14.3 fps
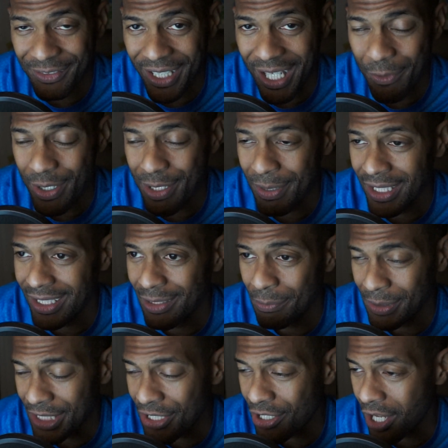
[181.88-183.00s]
right, I wanted to be a
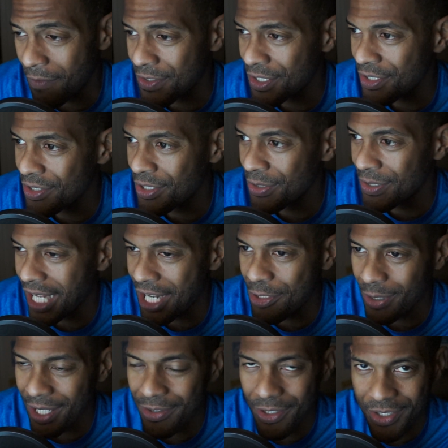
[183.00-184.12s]
police officer. So
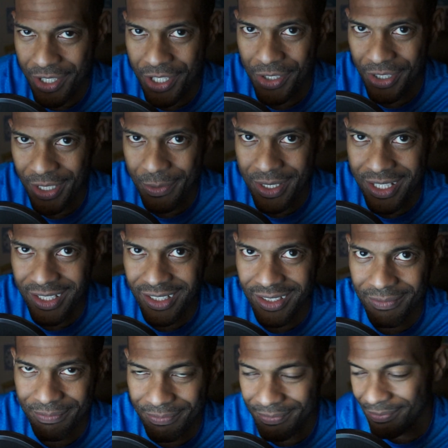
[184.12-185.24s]
naturally, I thought security was the
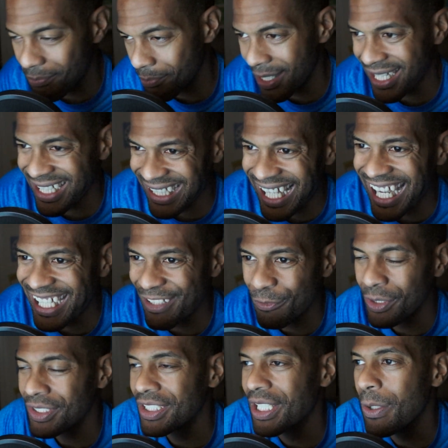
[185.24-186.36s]
best line of
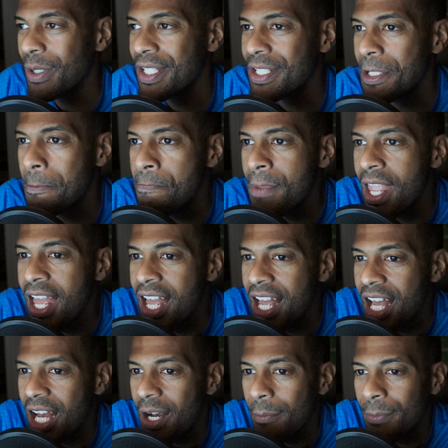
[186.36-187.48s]
work to go into.
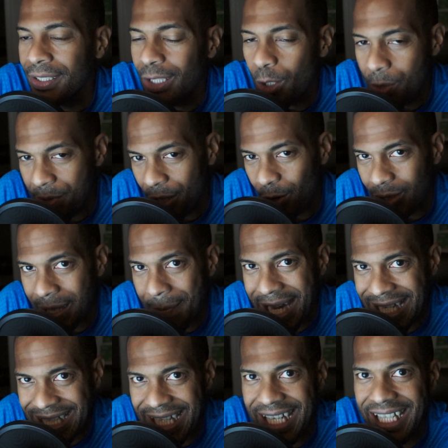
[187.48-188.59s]
But lo and behold, I'm
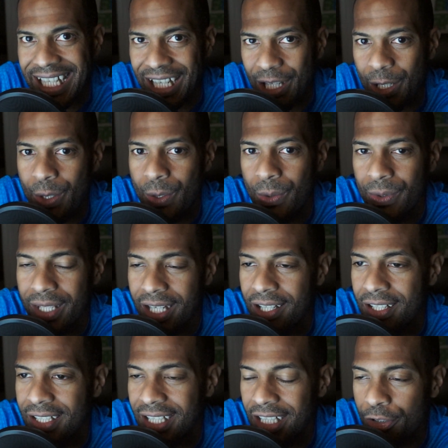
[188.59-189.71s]
18. I go there
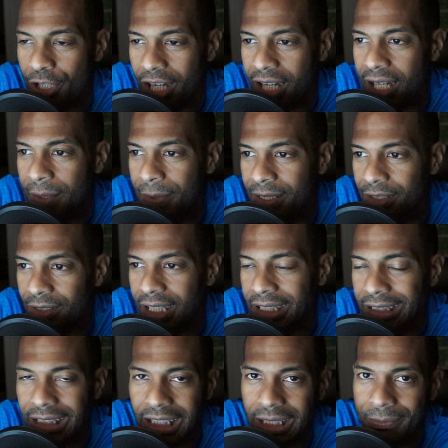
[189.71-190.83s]
to get a job, and they're like,
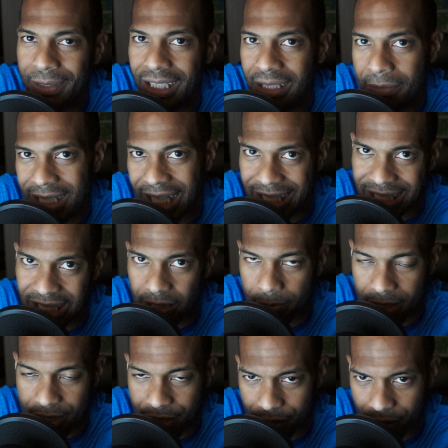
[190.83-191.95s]
nah, you got to be 19 to be a
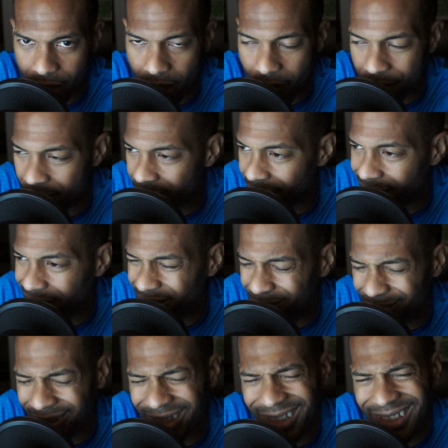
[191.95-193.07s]
security officer.
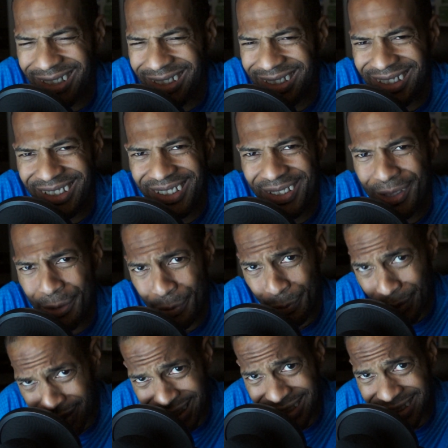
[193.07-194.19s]
I'm like,
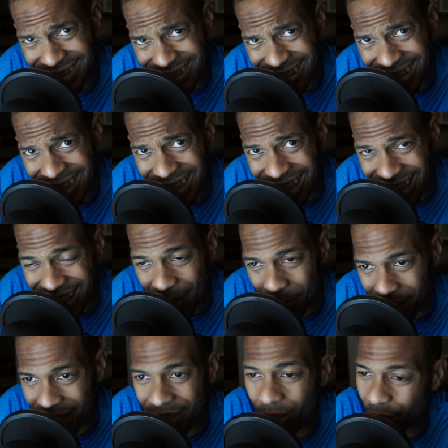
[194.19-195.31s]
what? It's
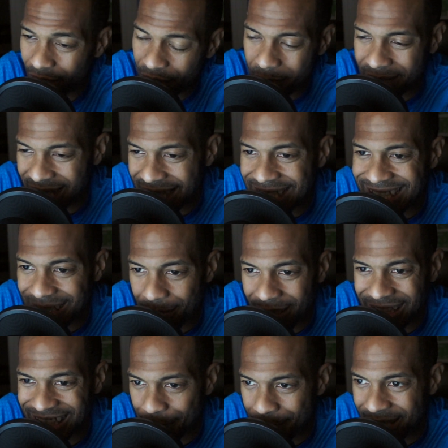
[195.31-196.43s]
like, all you have to be is 18 to be an
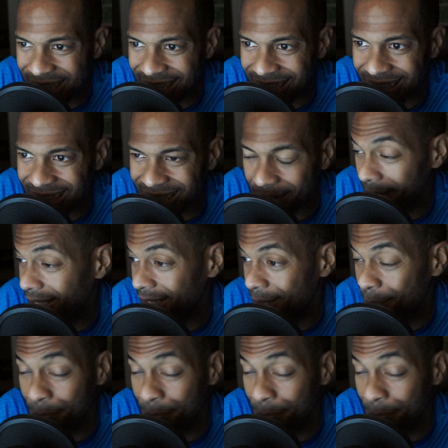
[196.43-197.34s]
EMT. I'm like,